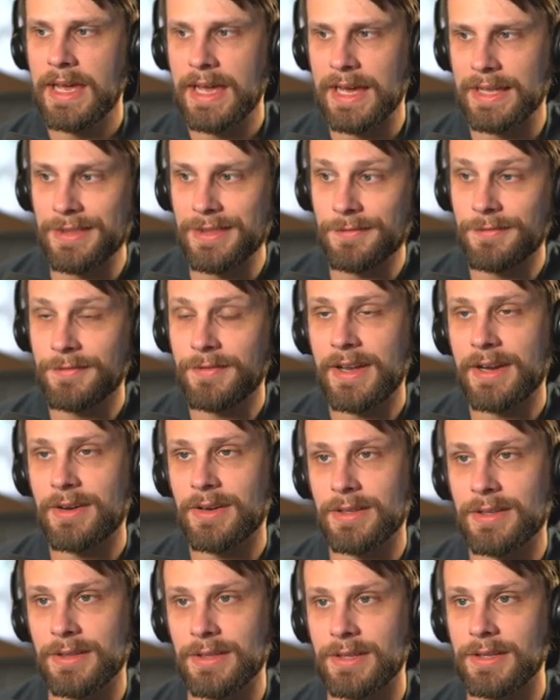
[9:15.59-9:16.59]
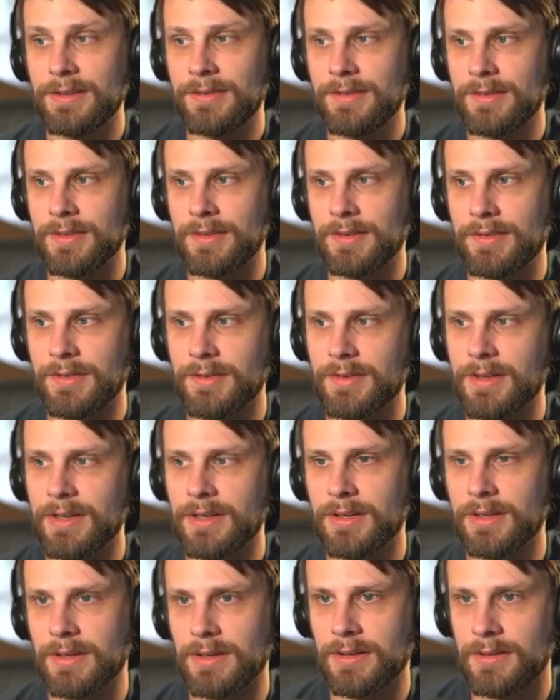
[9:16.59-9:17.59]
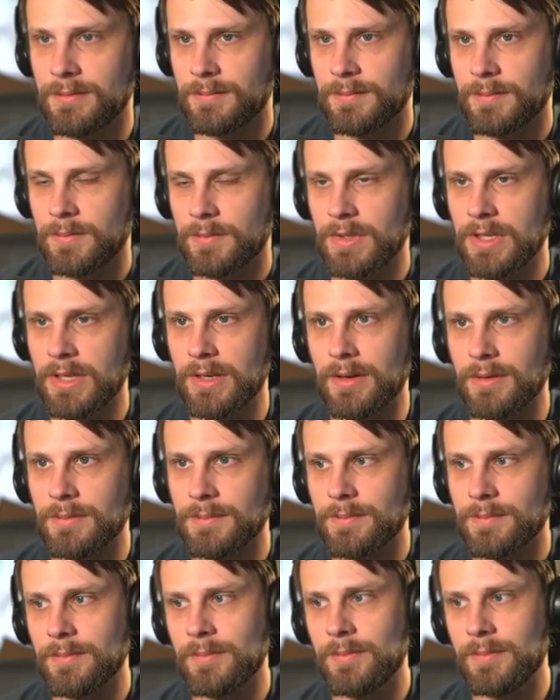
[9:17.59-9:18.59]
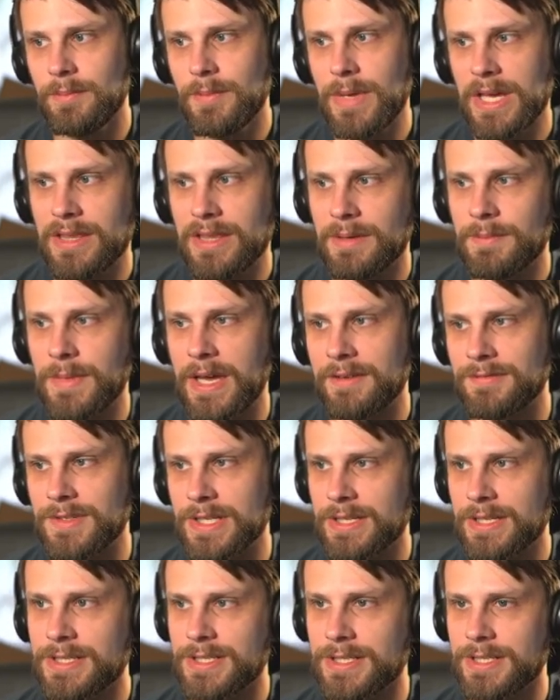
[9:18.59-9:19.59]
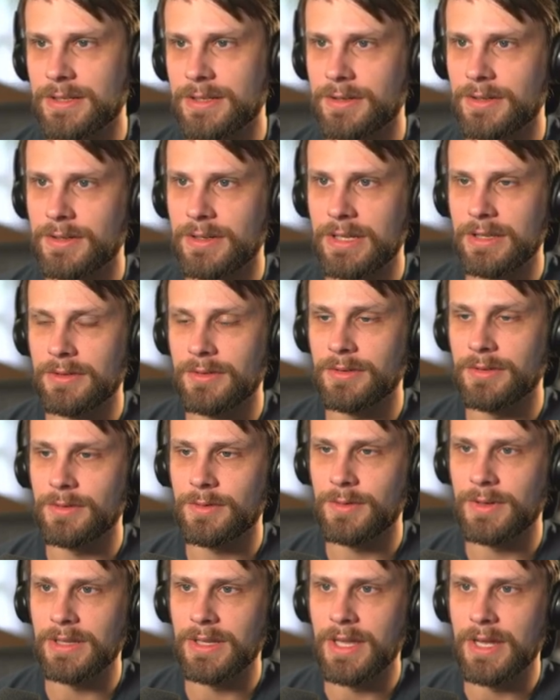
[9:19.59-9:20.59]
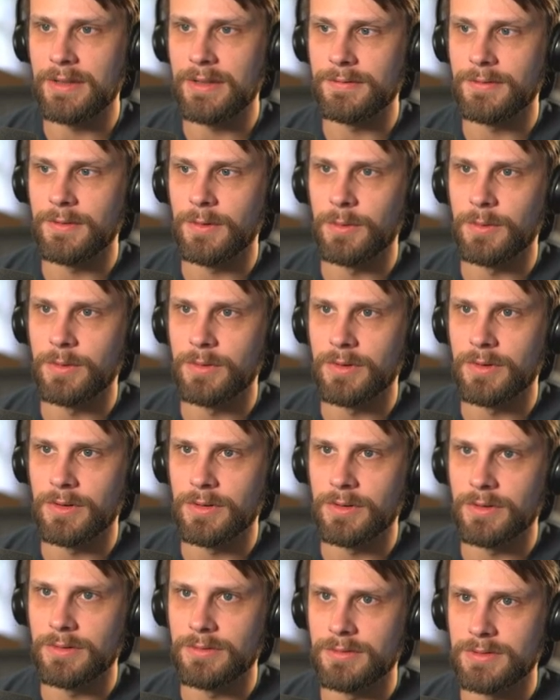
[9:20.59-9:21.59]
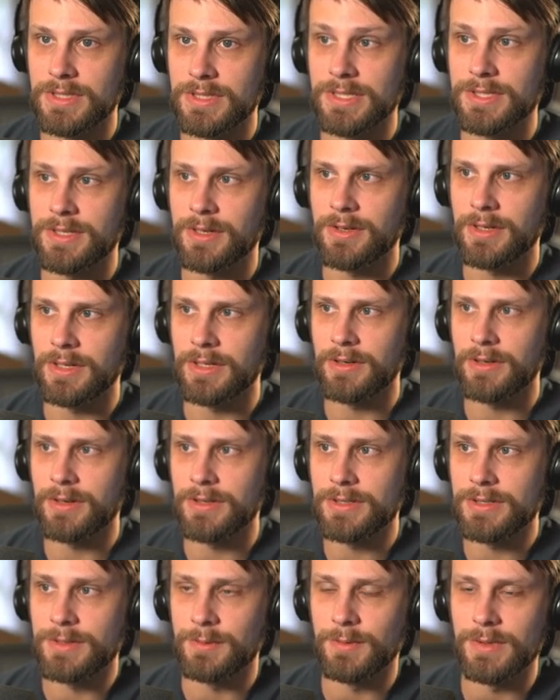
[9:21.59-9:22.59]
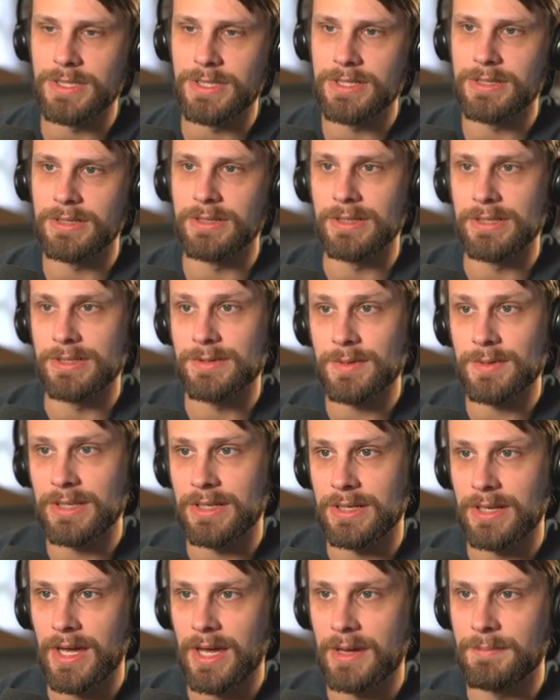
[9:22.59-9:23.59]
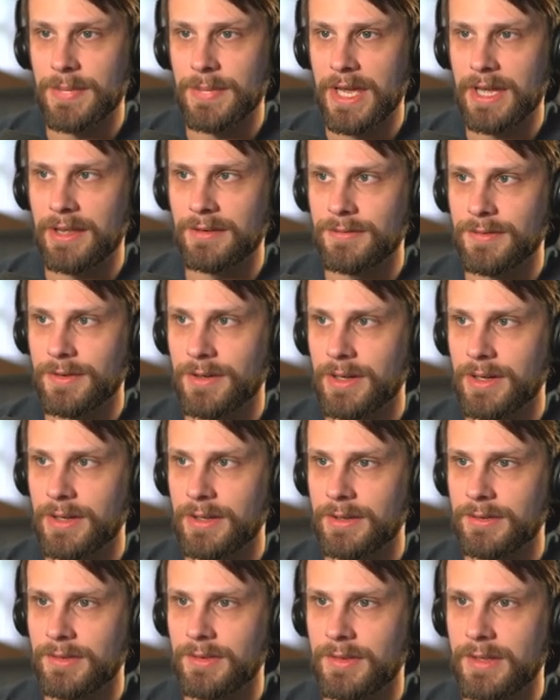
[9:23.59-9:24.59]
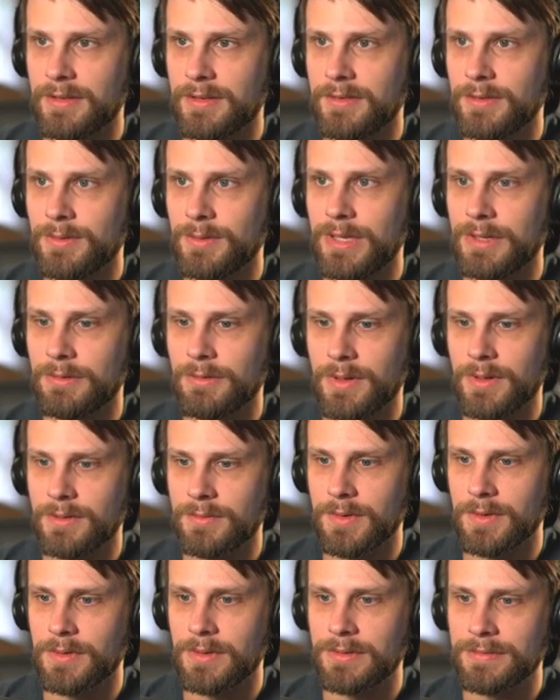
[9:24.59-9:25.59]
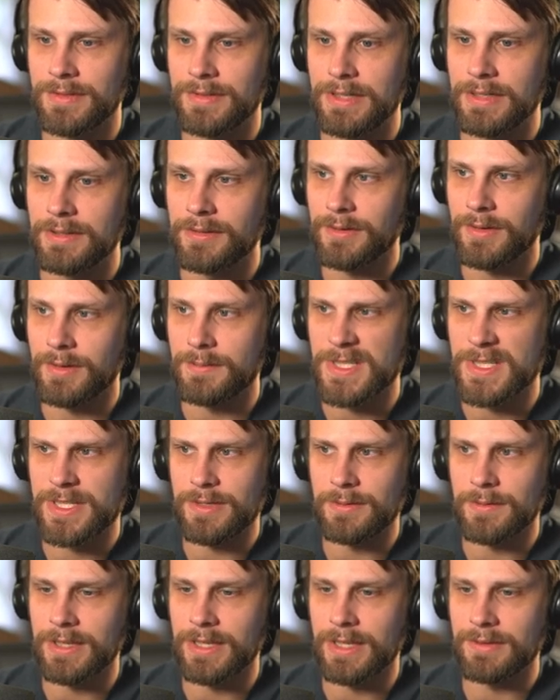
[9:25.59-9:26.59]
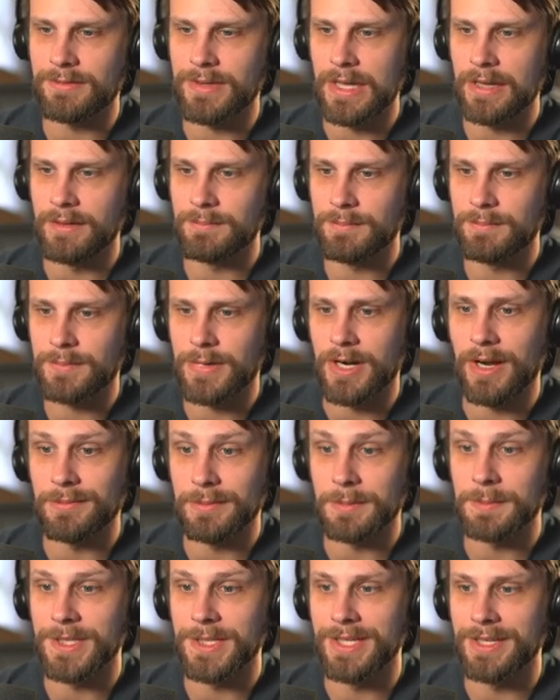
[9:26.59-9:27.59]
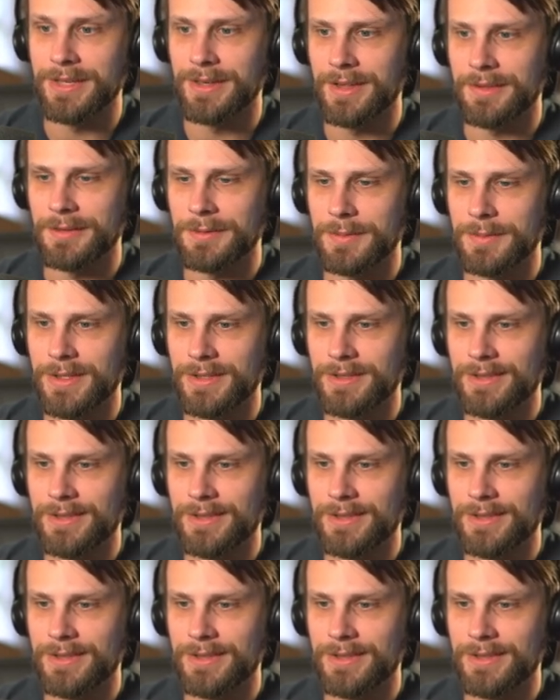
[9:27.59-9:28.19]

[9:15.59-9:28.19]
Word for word: At the very least, this is gonna, you know, make them have to consider either three life or discarding cards, which is really not bad for us. They do get rid of a Raffine, so I'm assuming they've got probably another one.